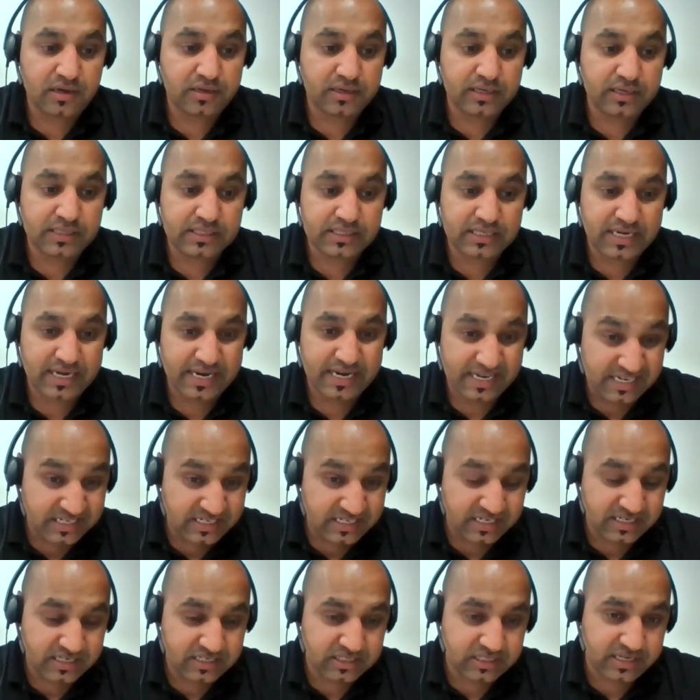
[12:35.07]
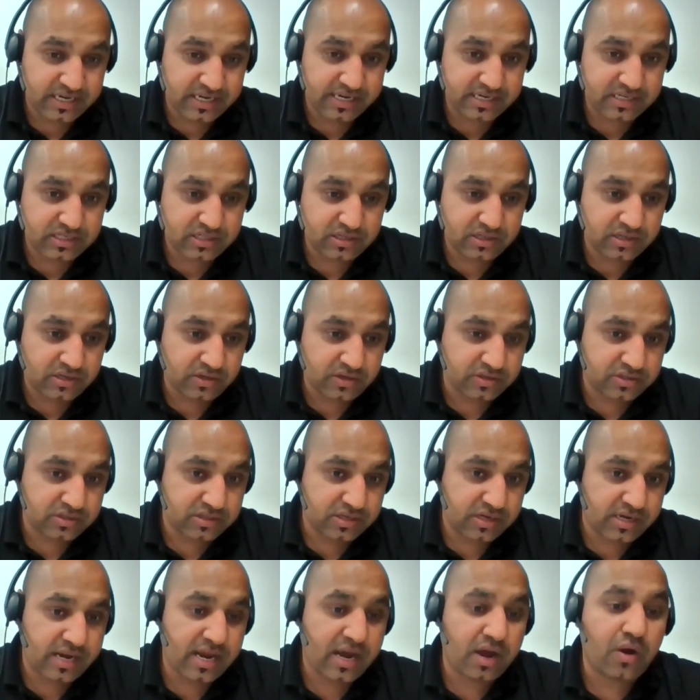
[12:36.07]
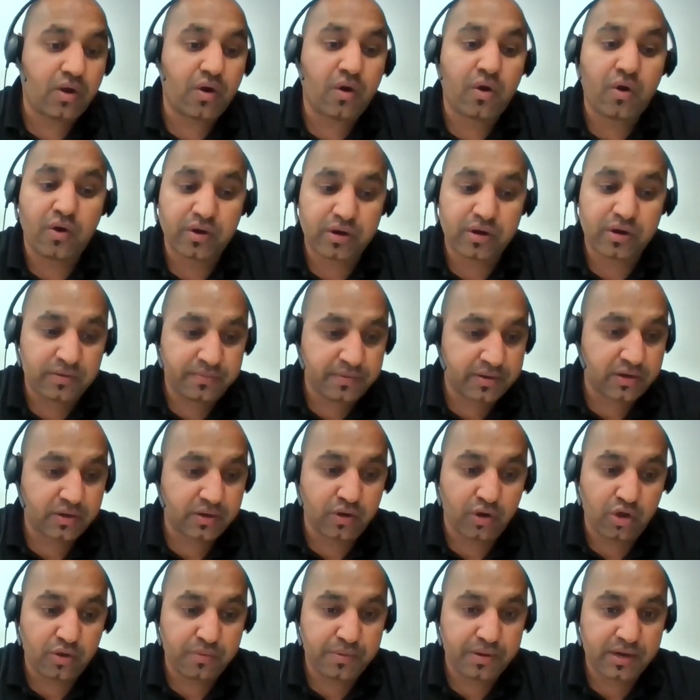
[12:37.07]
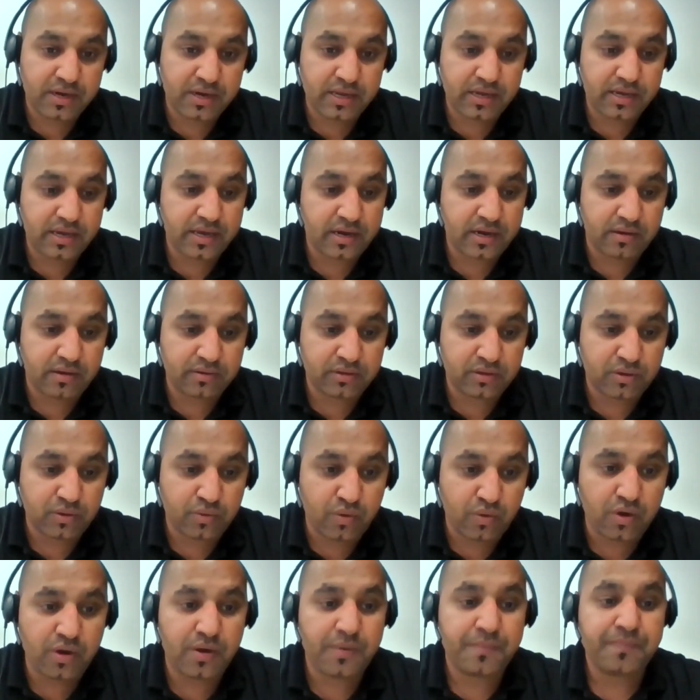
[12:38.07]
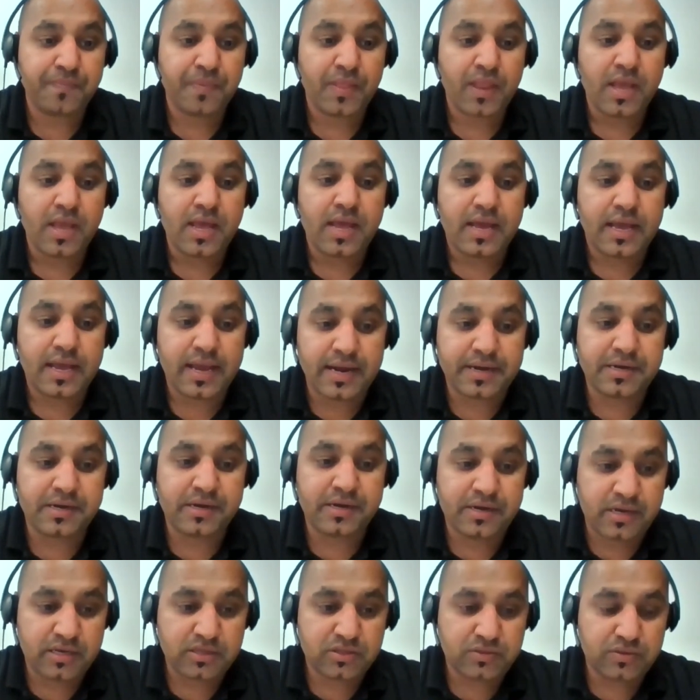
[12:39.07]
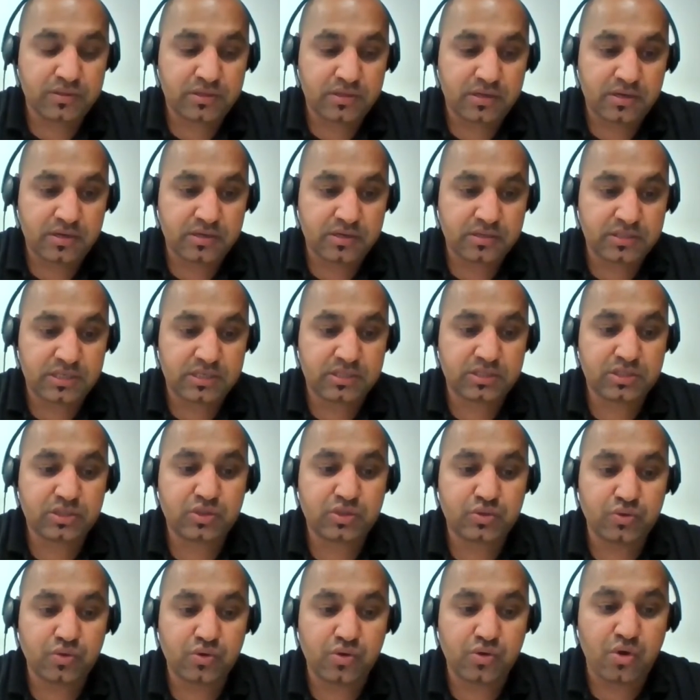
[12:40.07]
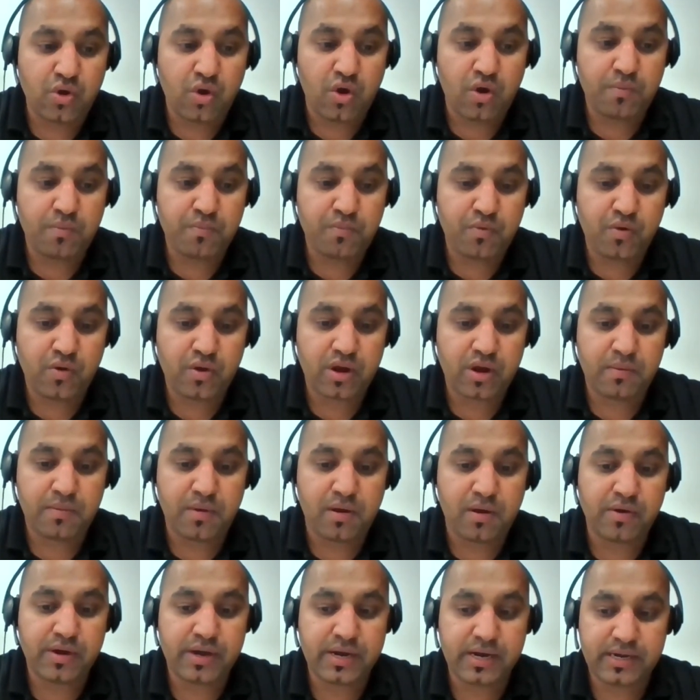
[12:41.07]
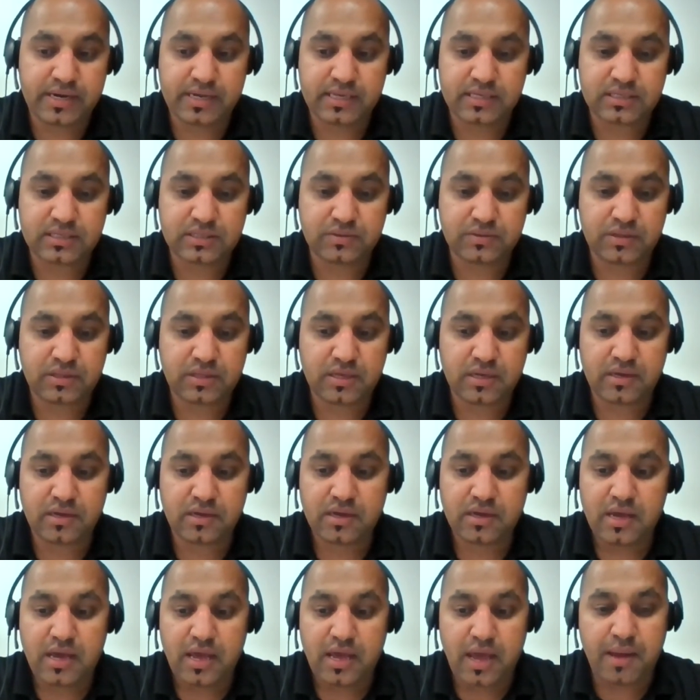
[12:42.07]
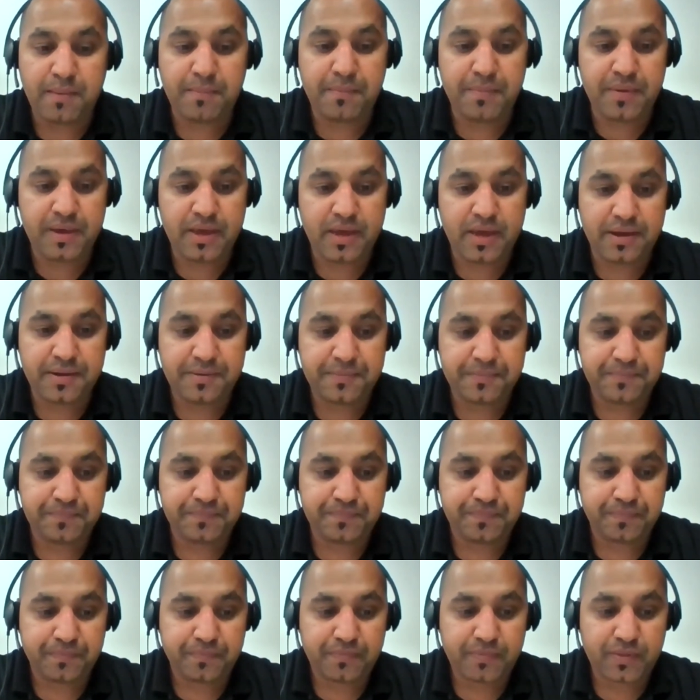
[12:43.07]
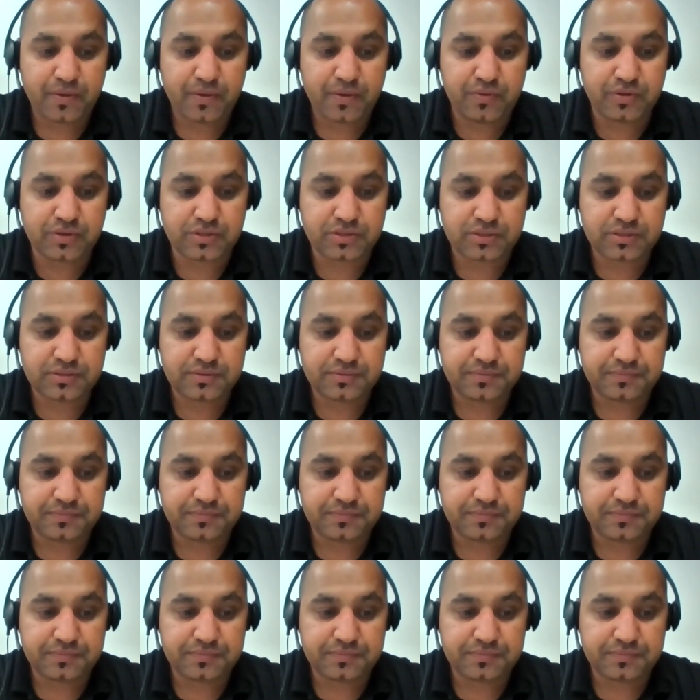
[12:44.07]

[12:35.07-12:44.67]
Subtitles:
interstate in Australia or even globally around the world, get in touch with Aussizz to know more about details with the MBA course.